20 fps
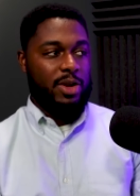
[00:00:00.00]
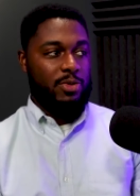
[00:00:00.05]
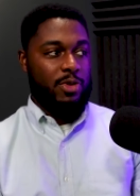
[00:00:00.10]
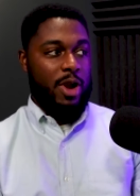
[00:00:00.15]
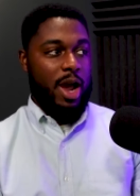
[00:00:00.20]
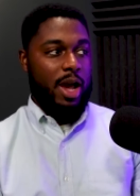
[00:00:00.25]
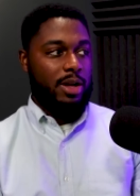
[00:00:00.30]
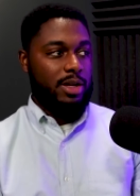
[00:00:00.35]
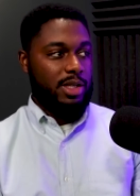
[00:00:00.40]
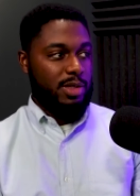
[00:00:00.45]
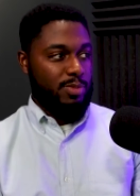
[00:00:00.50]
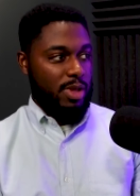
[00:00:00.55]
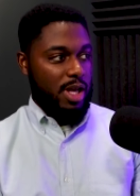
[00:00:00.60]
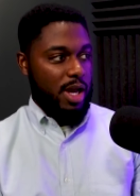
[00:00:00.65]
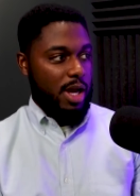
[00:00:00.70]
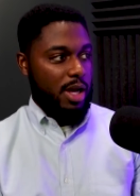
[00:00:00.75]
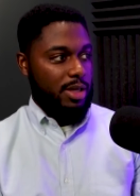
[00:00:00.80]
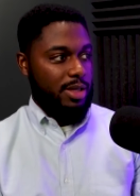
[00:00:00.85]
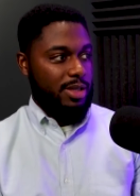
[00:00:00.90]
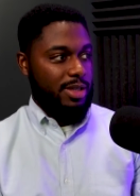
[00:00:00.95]
writer's
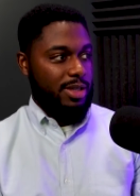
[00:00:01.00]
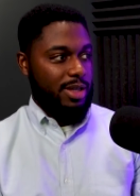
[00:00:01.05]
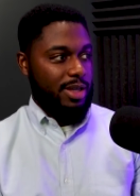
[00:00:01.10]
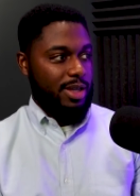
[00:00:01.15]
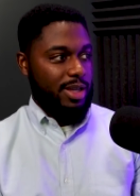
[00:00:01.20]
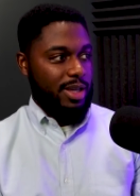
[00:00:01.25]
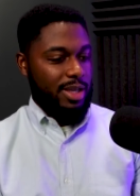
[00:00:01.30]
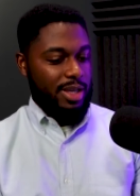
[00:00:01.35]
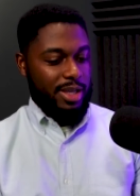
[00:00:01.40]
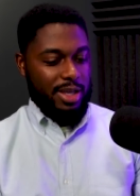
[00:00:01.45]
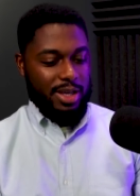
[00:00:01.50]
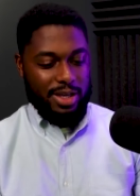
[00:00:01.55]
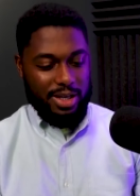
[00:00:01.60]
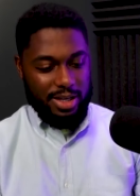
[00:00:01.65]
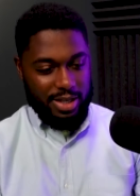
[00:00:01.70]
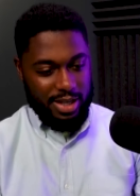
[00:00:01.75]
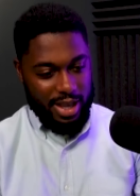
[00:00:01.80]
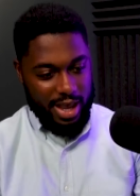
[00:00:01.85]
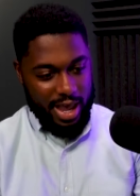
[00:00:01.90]
block, mm.